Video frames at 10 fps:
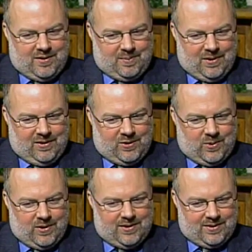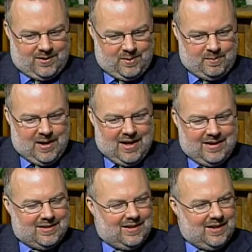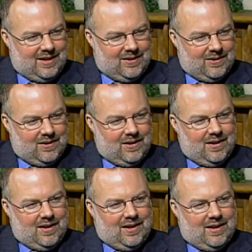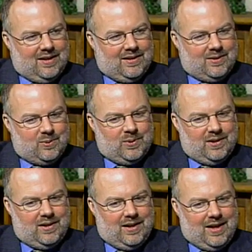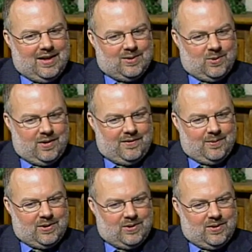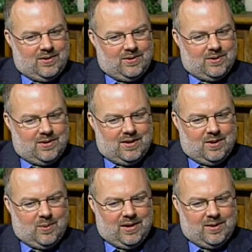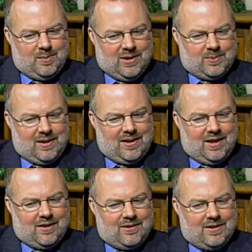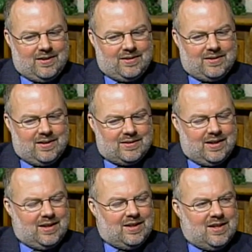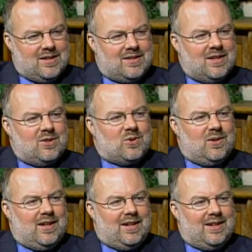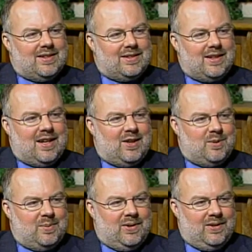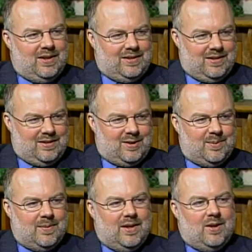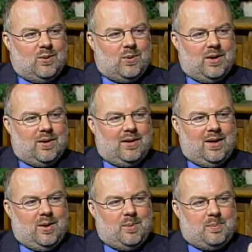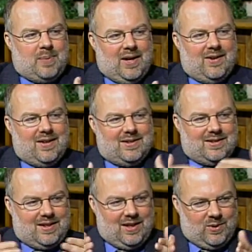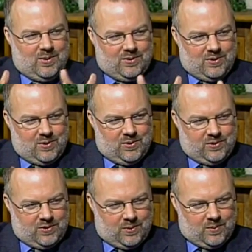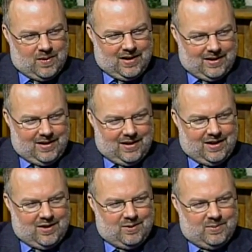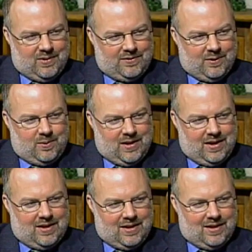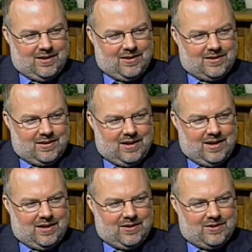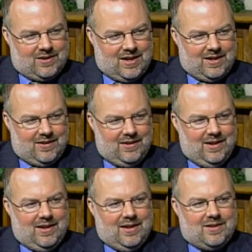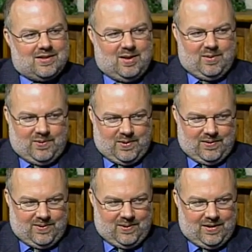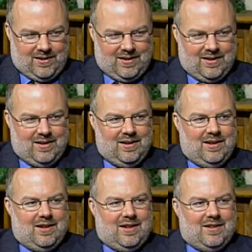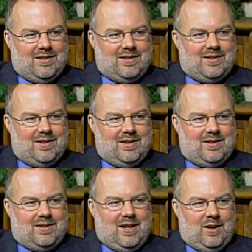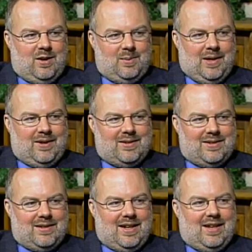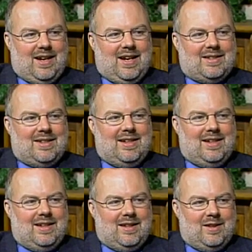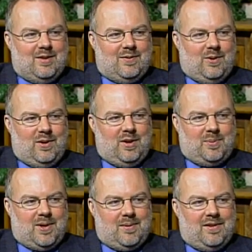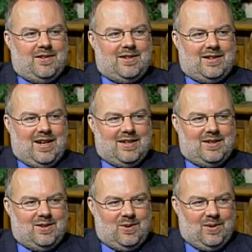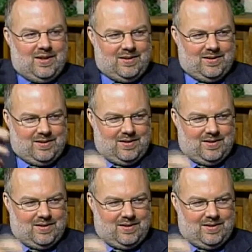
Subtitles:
of parental choice combined together is really sort of what you the best way to think of it is as a decentralized accountability system where parents can hold schools directly accountable for the way they think they're educating their child. Some of what Florida did is the state lawmakers in Tallahassee and the Florida Department of Education doing